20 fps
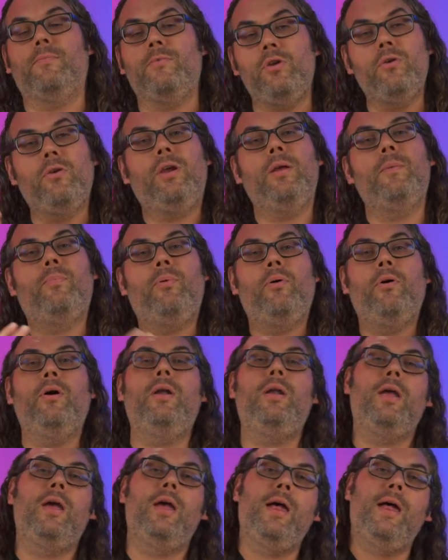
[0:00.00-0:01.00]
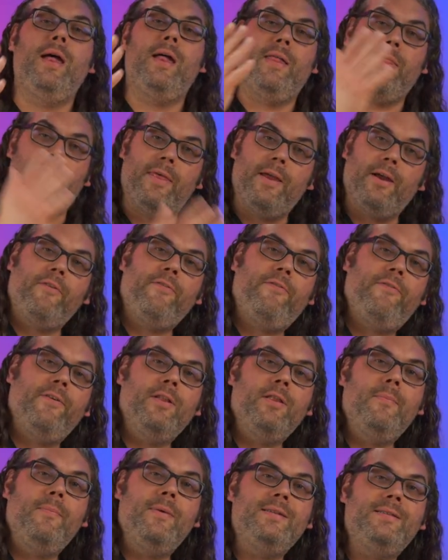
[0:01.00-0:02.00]
You can put their
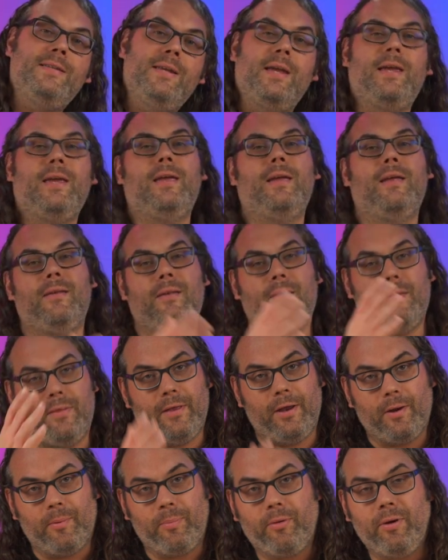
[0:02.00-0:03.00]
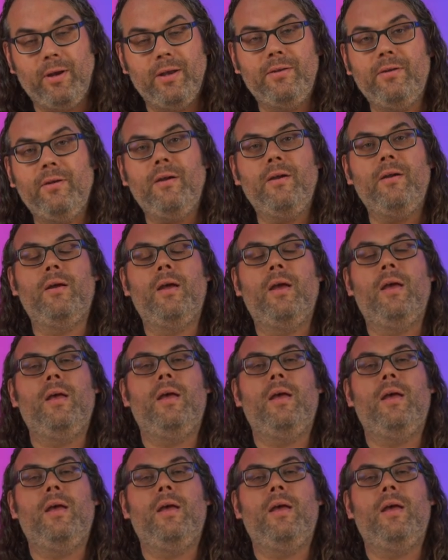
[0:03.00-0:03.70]
filament in their printer